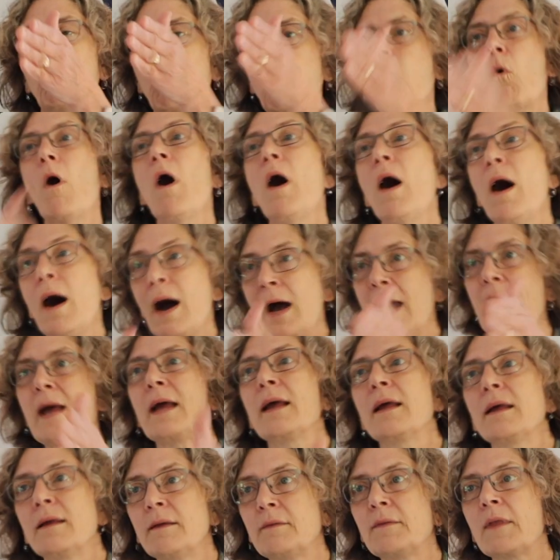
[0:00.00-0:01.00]

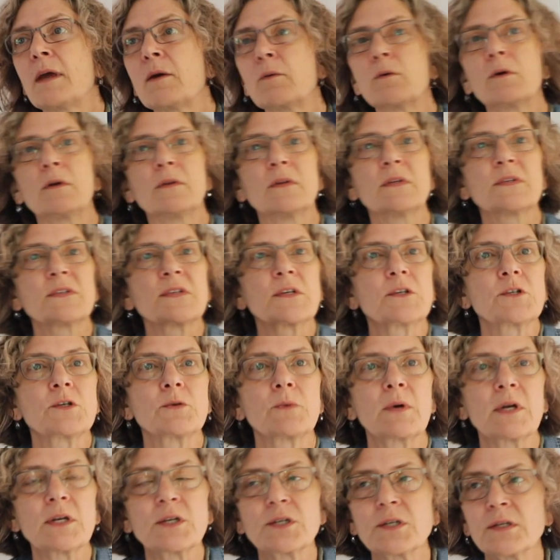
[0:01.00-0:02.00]
why they were in the
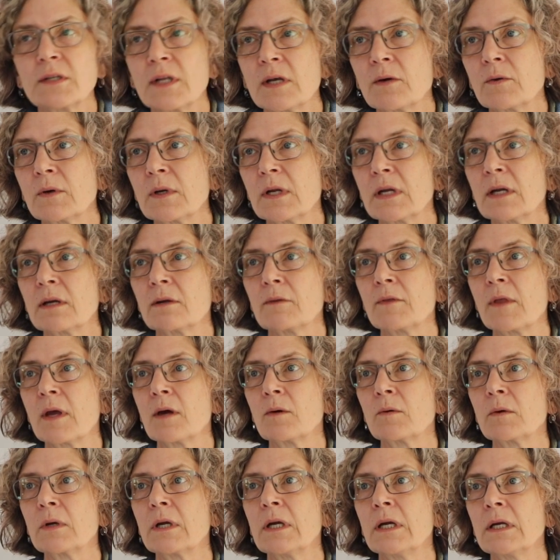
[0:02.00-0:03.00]
situation they
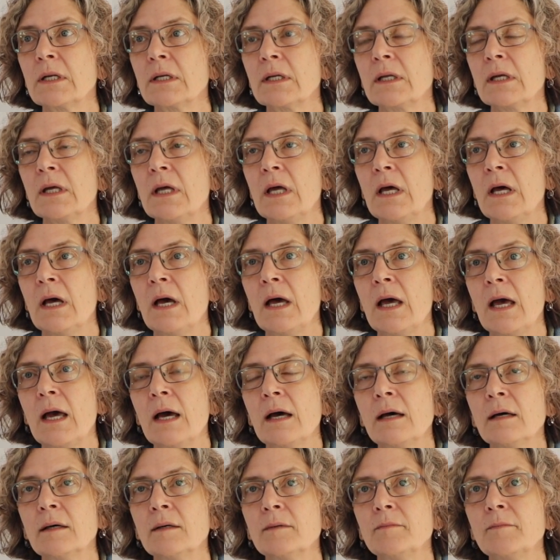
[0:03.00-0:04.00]
were in.
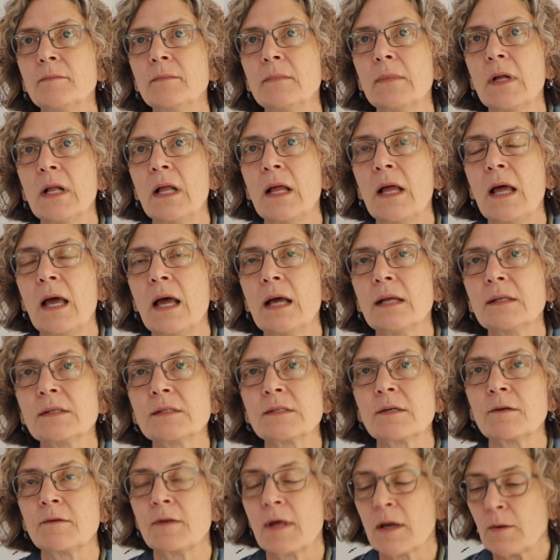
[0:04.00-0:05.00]
And
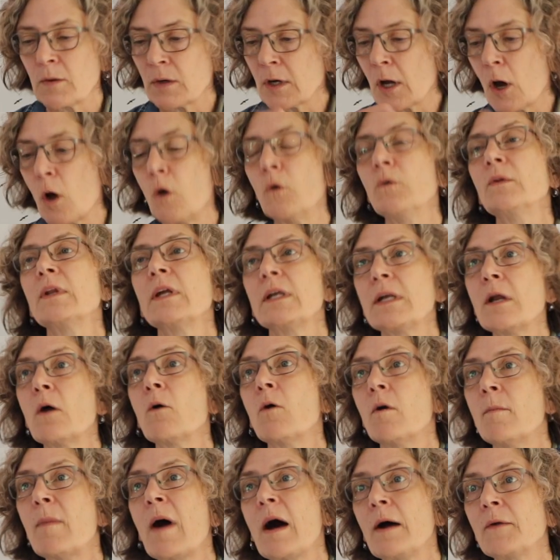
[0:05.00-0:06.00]
so they would only know
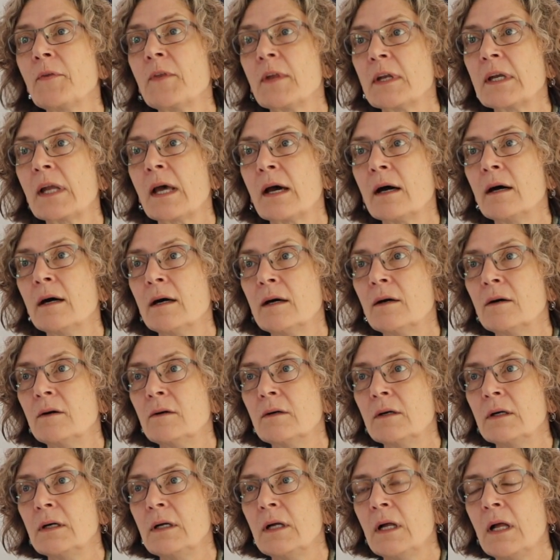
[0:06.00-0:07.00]
about the now.
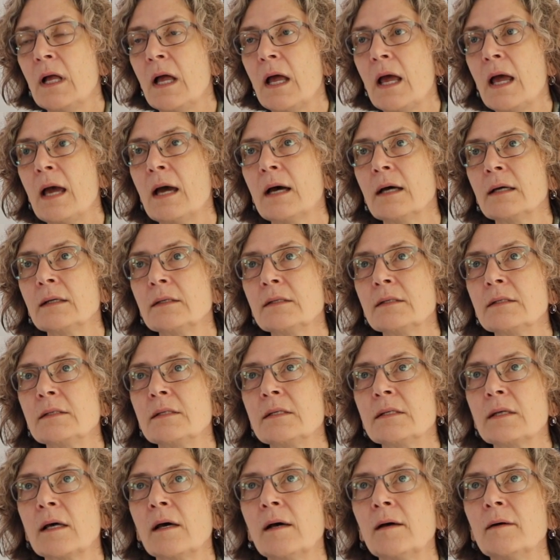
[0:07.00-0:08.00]
And